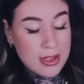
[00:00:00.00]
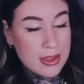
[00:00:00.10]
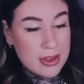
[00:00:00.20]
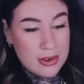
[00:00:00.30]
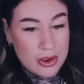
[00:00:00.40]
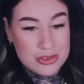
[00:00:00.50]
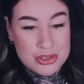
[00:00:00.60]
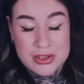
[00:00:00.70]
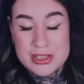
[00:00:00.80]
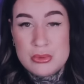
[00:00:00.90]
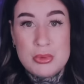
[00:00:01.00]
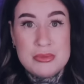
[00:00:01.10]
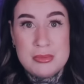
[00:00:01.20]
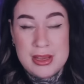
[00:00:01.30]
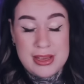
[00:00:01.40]
you know, Teresa
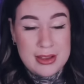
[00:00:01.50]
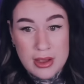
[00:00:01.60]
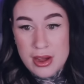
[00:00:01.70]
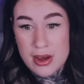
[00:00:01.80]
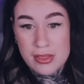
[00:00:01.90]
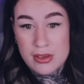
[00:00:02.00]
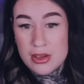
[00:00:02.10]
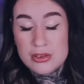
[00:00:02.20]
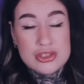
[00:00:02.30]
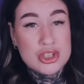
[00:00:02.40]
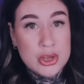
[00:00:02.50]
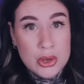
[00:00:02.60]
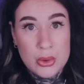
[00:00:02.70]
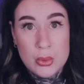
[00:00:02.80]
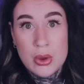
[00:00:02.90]
would be another
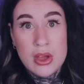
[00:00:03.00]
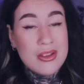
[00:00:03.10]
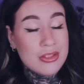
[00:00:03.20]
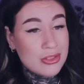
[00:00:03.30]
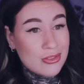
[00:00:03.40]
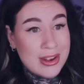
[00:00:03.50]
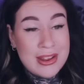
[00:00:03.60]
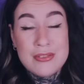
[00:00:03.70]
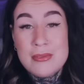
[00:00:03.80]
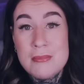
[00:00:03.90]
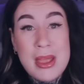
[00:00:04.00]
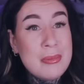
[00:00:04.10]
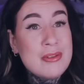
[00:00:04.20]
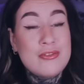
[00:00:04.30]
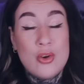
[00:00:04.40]
two three,
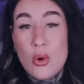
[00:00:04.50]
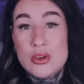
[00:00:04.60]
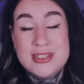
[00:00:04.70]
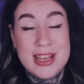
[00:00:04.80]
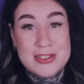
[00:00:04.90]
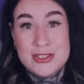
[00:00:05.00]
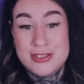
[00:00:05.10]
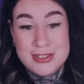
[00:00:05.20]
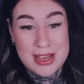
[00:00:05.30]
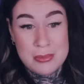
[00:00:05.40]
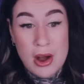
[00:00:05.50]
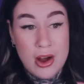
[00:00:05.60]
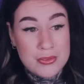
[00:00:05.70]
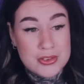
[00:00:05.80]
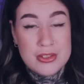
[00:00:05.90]
maybe four sessions deep
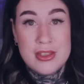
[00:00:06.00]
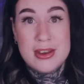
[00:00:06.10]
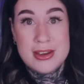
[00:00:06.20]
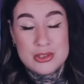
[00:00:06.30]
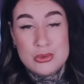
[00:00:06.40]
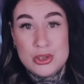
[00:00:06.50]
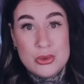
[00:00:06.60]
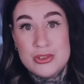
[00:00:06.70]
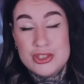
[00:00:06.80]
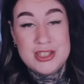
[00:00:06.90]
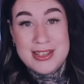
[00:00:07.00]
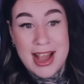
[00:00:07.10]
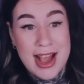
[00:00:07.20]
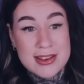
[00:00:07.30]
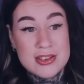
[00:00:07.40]
after the initial two that she
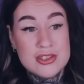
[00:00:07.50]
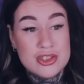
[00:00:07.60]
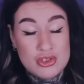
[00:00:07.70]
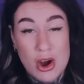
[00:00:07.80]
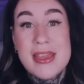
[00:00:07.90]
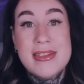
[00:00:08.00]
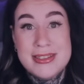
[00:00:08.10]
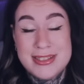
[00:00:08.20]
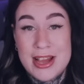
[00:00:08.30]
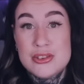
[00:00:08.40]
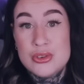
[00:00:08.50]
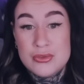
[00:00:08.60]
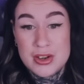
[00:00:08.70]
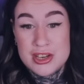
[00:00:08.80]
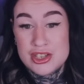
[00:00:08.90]
had to try and get this tattoo
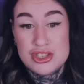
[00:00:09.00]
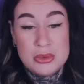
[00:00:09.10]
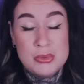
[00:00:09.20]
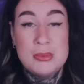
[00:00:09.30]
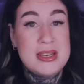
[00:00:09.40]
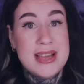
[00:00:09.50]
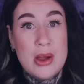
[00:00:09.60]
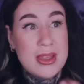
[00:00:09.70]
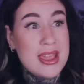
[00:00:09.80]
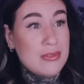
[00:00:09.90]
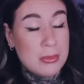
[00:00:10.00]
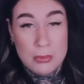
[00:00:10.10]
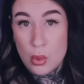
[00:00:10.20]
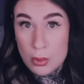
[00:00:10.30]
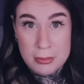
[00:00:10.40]
finished, and she would be down even
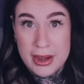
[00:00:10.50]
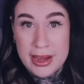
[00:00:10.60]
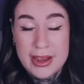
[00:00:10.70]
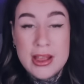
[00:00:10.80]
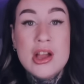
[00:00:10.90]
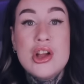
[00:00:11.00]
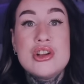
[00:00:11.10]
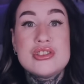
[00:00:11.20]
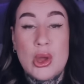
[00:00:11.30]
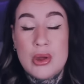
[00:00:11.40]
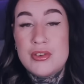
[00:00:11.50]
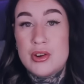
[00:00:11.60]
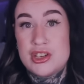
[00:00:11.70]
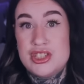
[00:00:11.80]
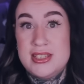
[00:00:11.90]
more money. So I feel
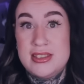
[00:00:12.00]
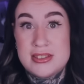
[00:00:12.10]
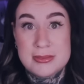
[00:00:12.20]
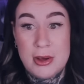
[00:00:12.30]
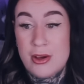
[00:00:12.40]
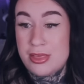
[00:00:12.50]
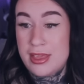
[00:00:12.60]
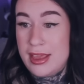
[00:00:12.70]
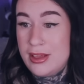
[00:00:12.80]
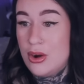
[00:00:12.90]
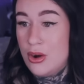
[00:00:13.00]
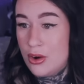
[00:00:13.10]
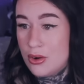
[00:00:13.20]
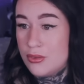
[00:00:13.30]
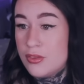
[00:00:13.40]
like she did the smart thing
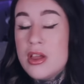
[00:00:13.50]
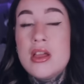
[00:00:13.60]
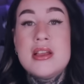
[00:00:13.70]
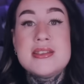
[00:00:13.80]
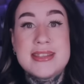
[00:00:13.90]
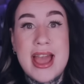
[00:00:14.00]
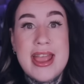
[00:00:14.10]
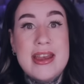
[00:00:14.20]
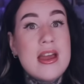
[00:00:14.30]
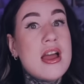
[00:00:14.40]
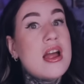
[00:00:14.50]
of saying,